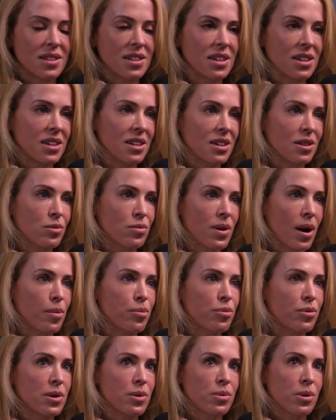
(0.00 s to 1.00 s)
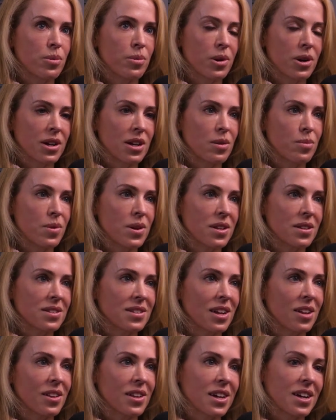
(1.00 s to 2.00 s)
the rep we were working with
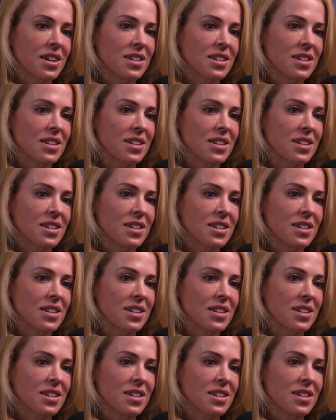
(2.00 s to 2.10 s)
telling